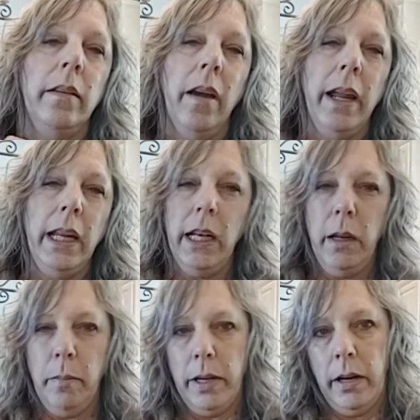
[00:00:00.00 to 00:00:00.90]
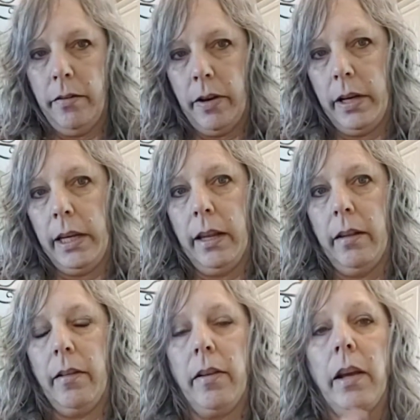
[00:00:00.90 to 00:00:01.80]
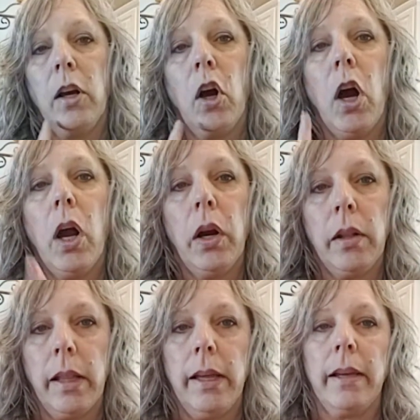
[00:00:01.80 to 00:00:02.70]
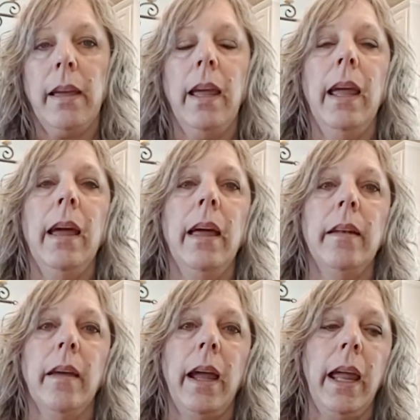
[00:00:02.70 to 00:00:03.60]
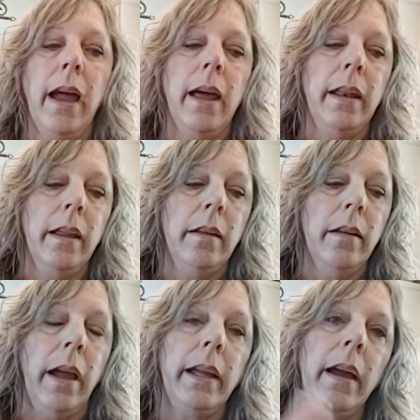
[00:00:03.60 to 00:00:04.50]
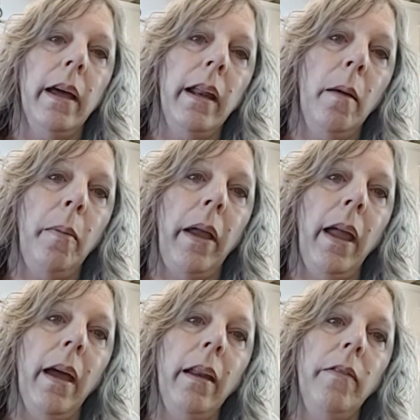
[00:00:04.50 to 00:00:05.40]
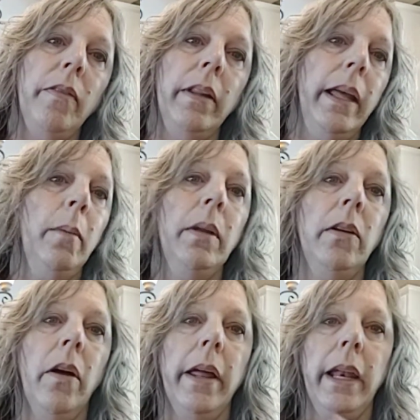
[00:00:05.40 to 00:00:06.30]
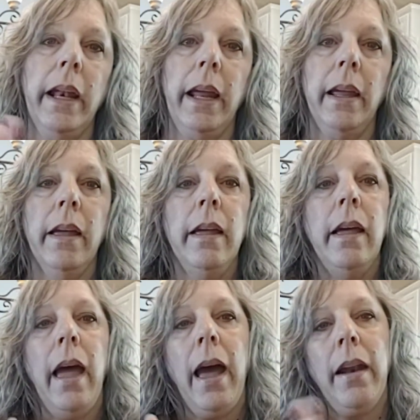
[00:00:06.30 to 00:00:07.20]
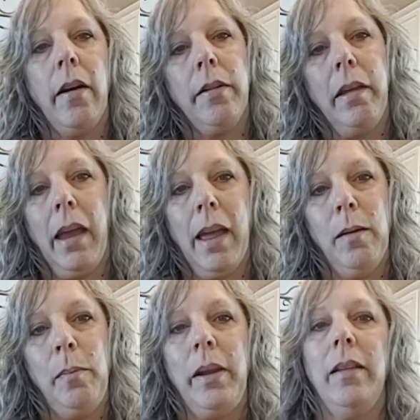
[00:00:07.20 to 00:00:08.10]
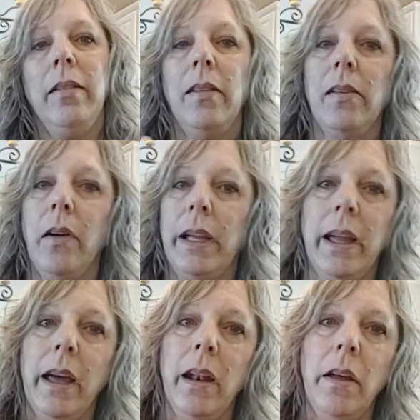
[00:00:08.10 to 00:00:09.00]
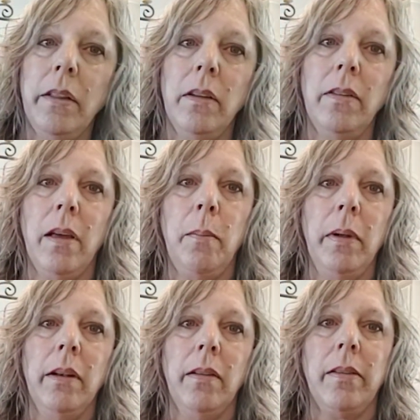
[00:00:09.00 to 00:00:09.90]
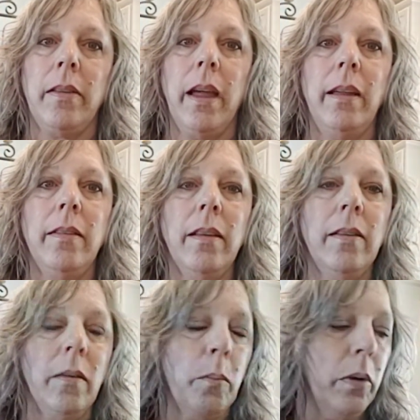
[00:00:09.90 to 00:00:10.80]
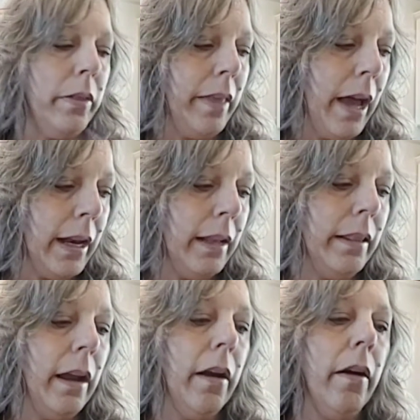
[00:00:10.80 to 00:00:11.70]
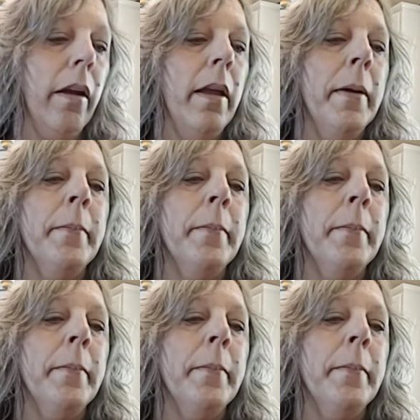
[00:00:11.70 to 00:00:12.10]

tiny bit of onions and garlic, and I had a filet mignon and I had all the end pieces, so I cut all those up into slices and put that in there.